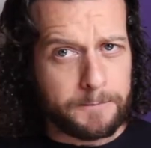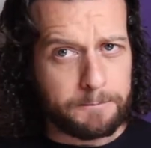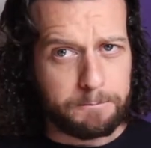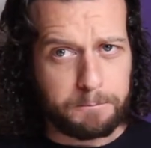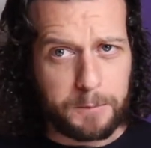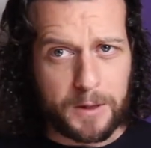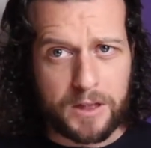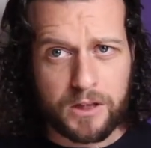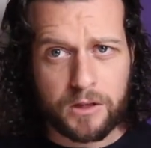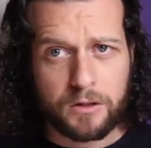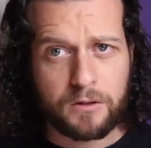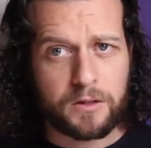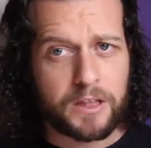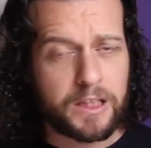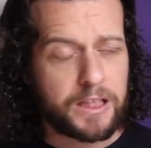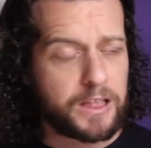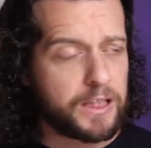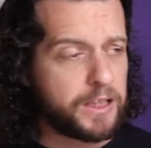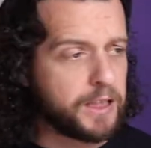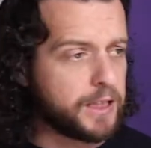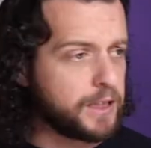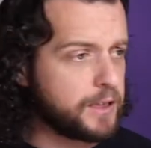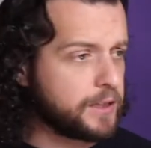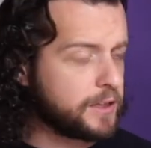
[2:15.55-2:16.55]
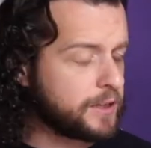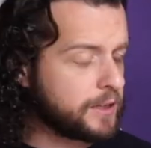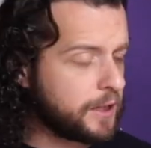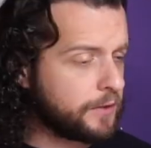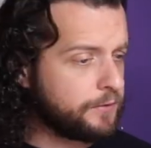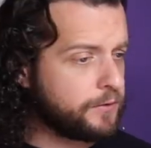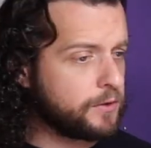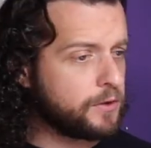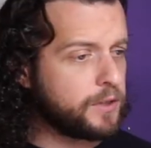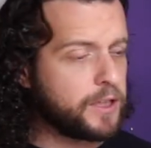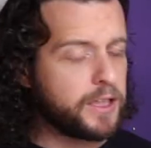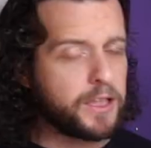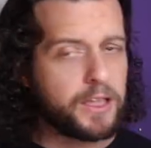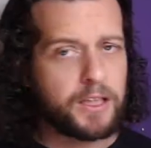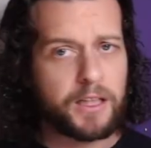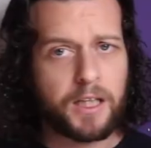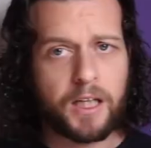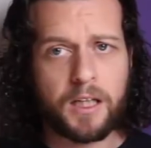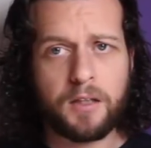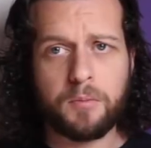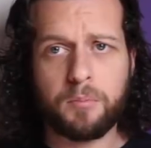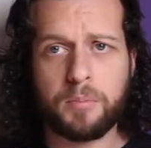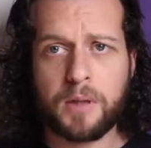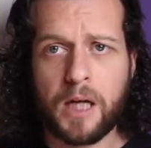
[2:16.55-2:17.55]
misery and suffering
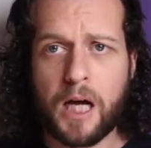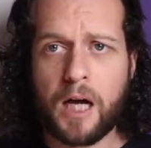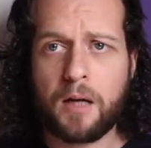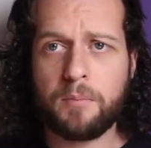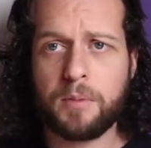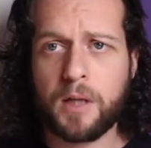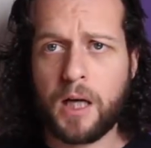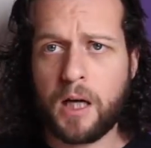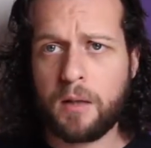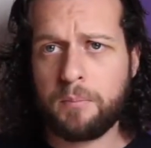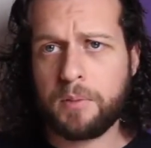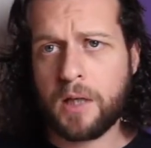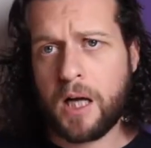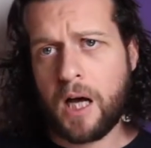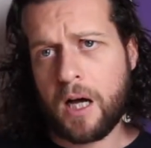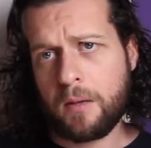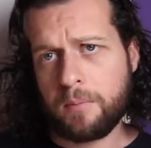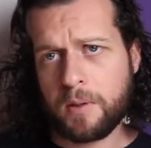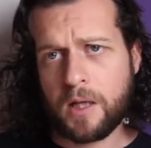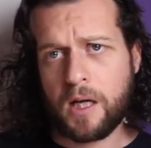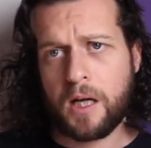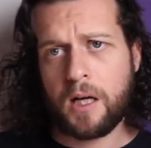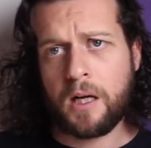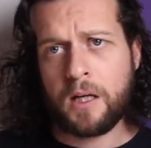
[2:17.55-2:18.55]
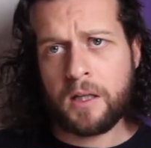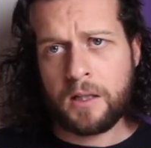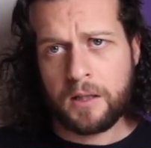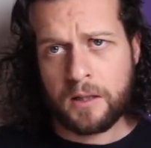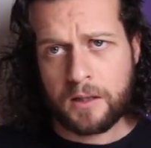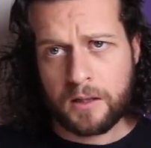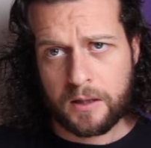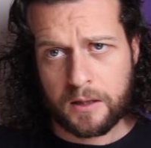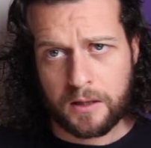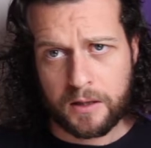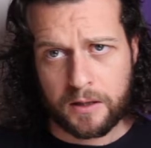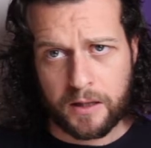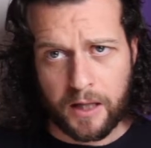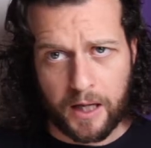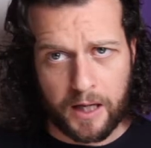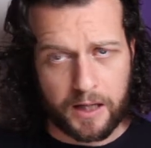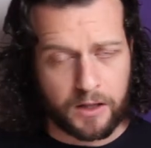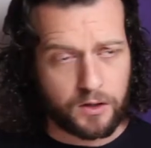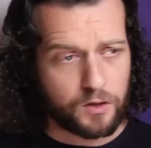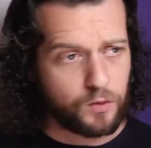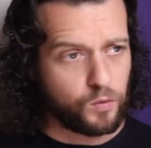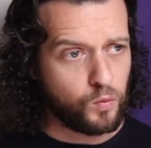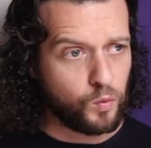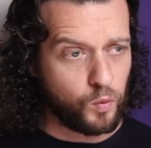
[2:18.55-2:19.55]
and blah, blah, blah, blah,
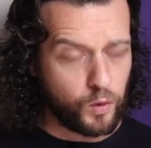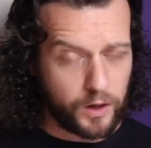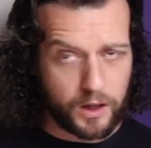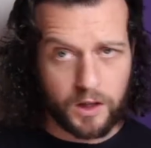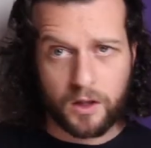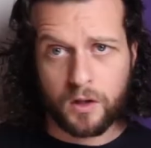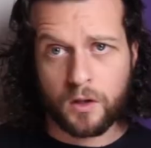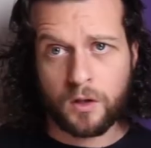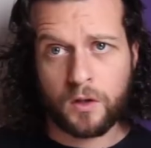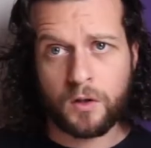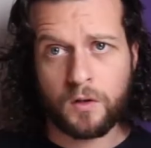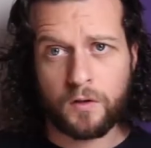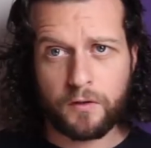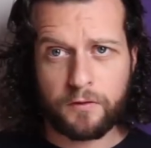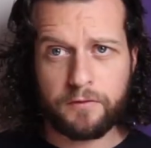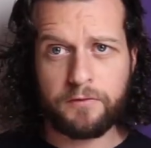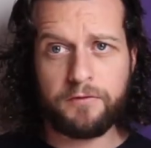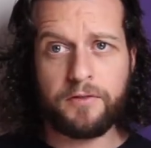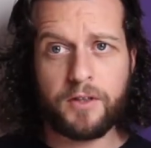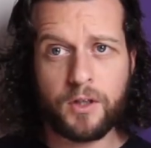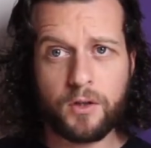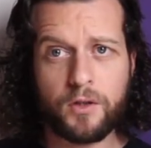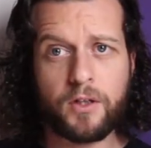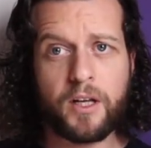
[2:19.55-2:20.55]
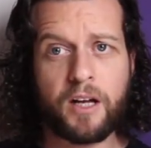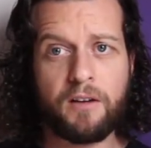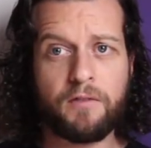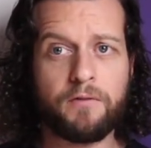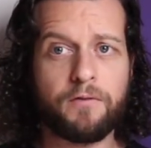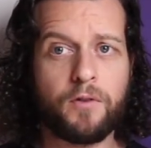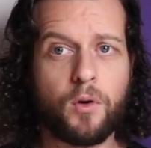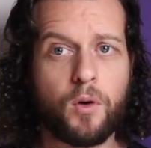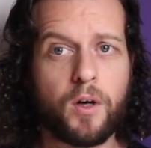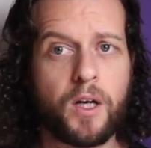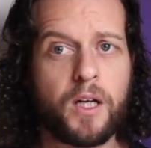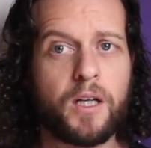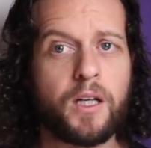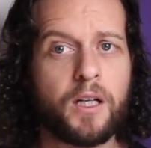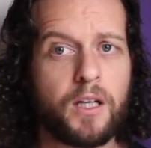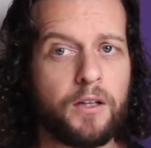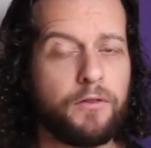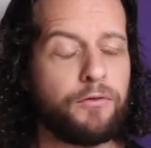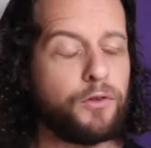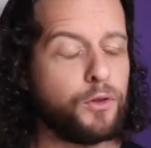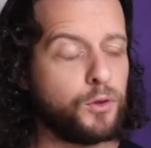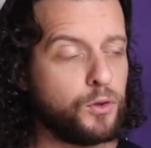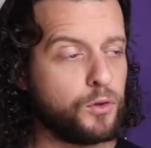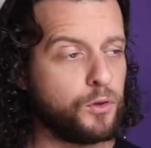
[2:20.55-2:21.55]
that will fill that void
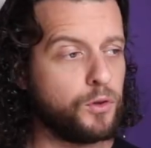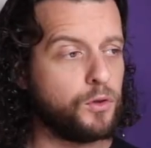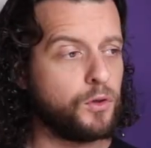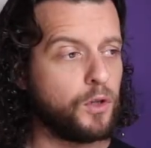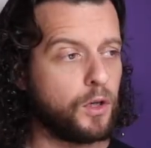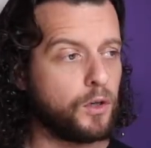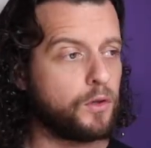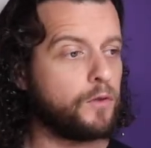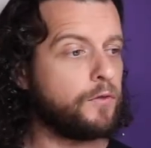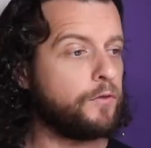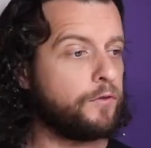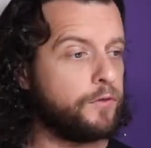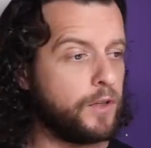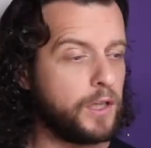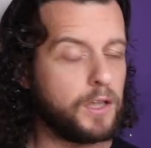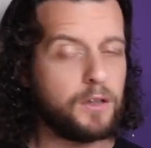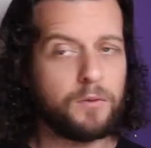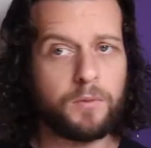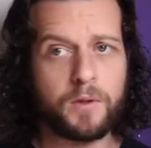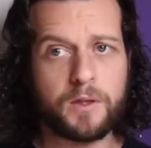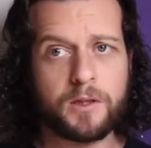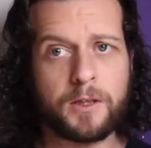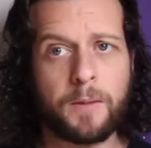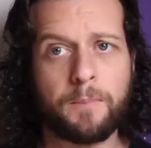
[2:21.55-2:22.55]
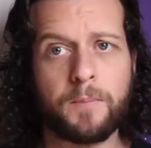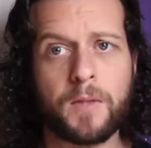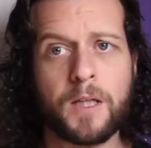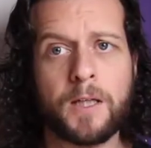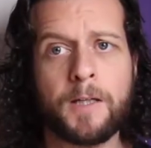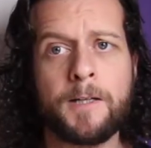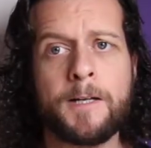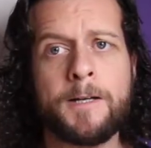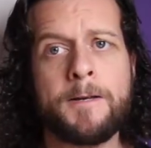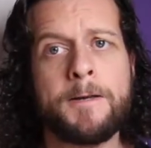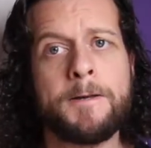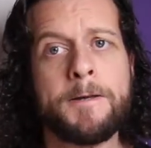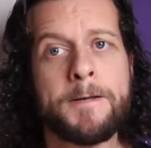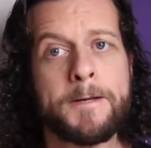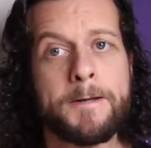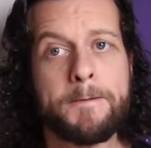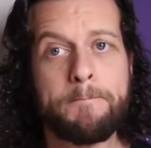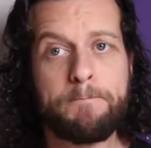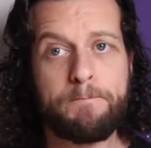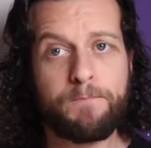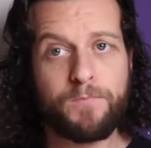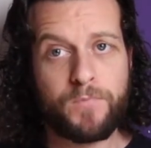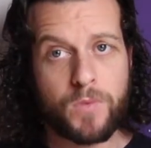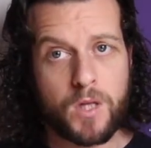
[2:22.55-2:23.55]
if you do not fill it with something.
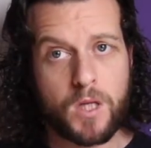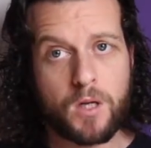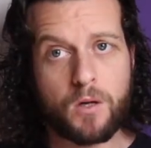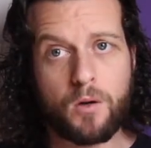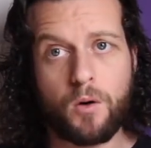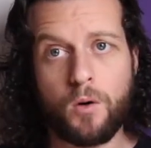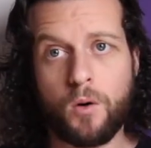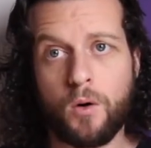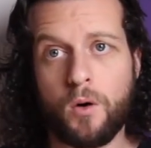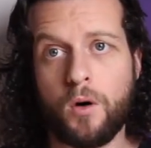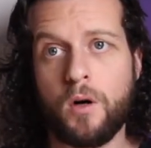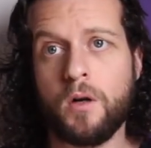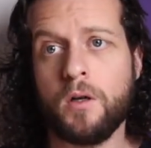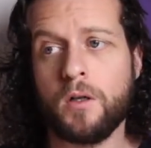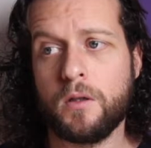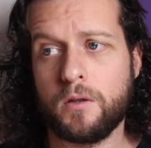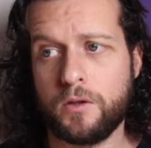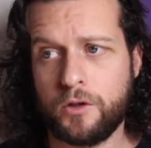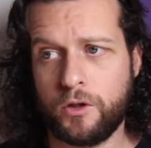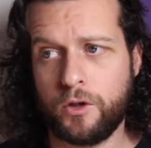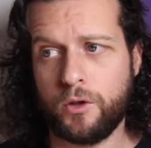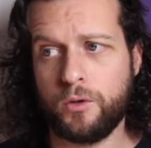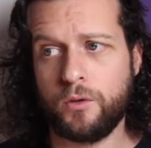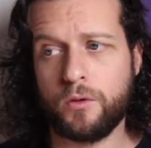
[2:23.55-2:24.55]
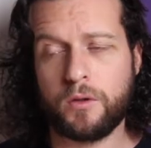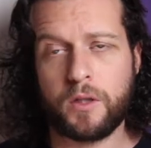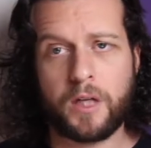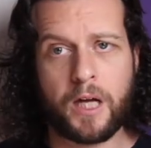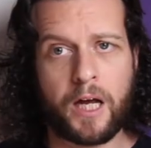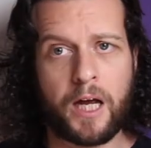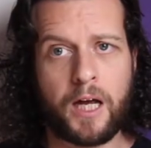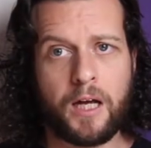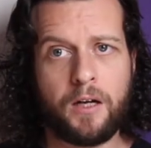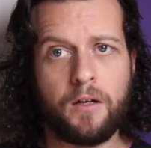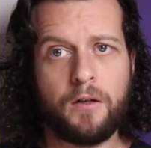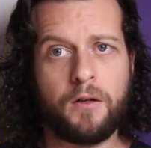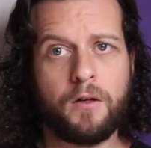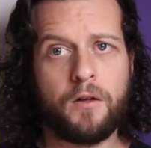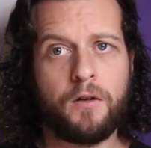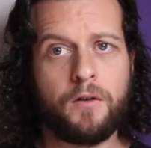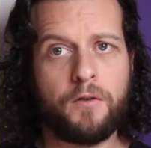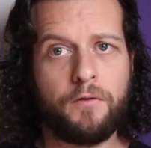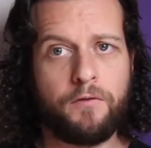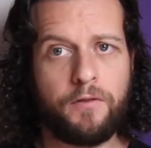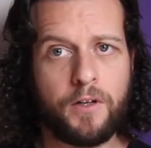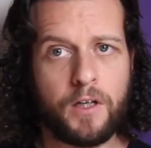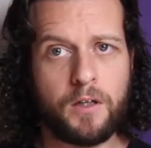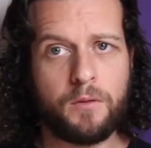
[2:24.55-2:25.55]
Or you can
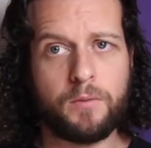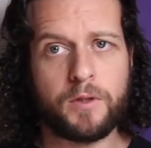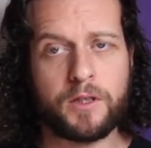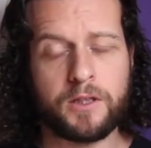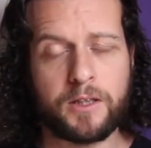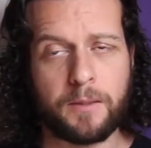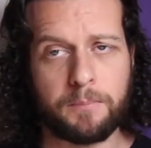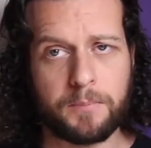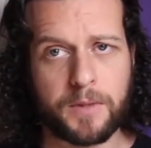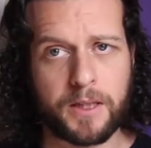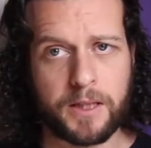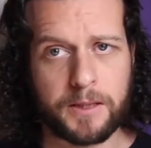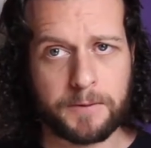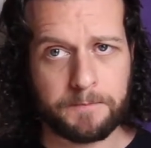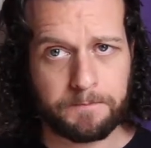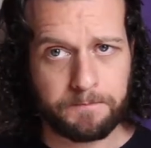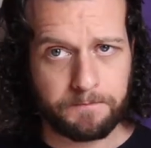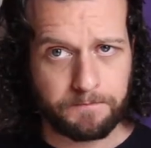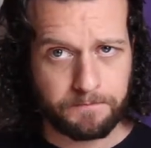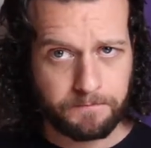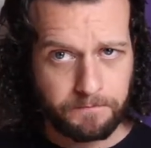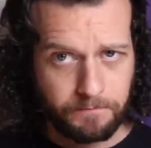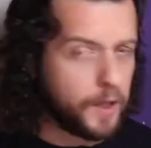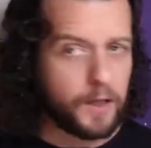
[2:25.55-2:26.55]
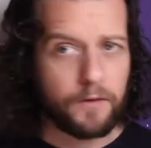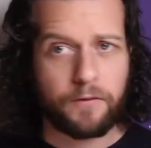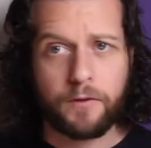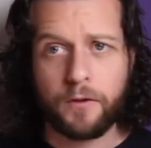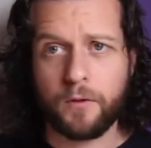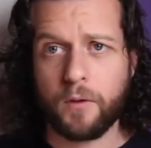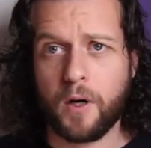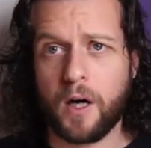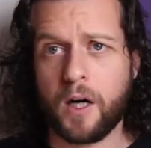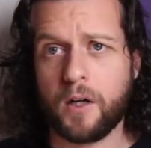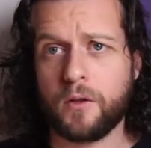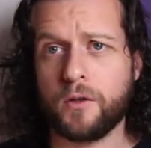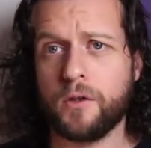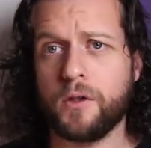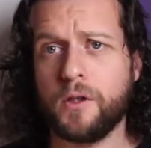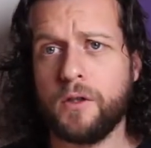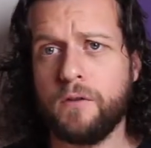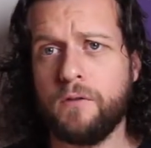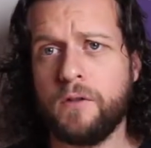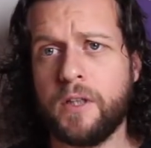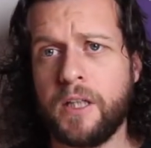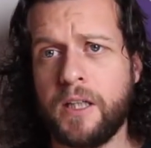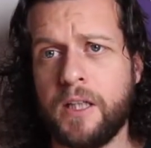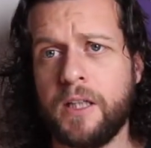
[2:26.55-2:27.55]
fill it with something. If you are good
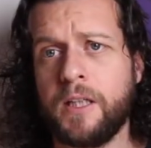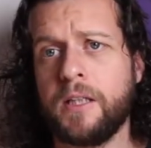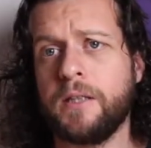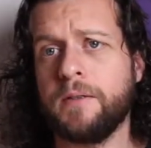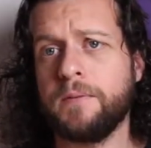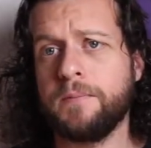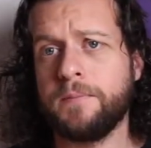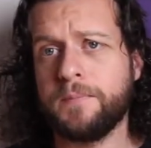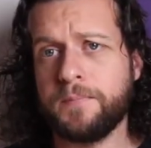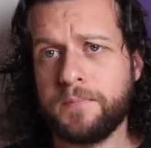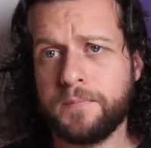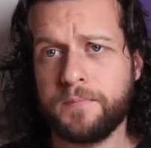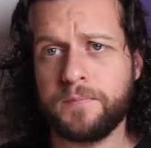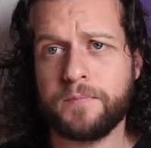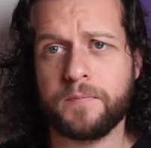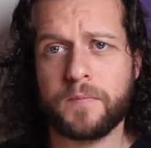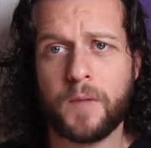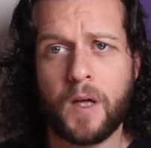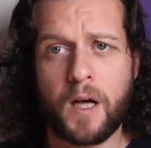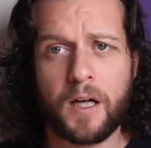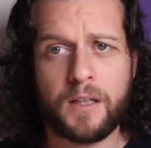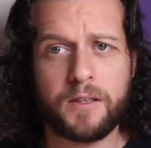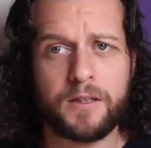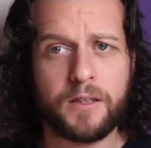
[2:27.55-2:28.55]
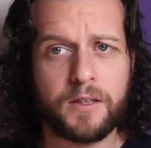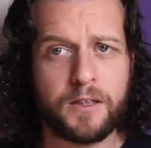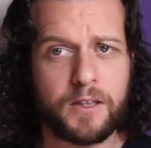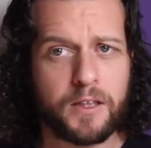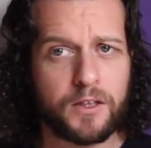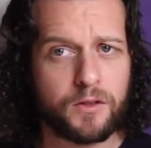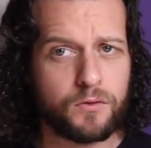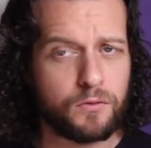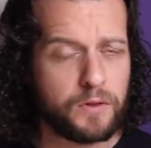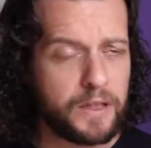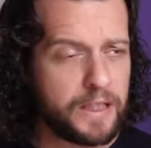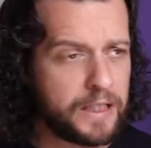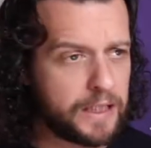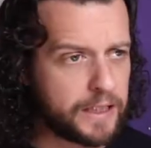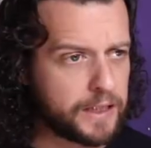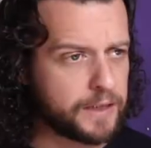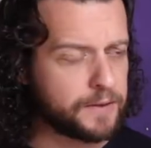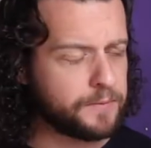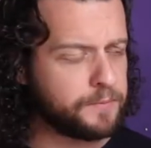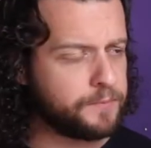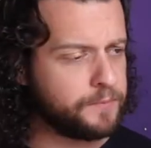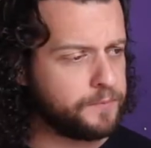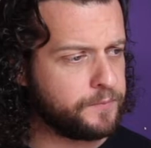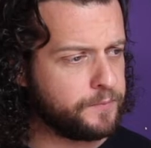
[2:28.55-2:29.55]
at reading, I suggest
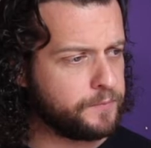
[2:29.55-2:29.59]
reading.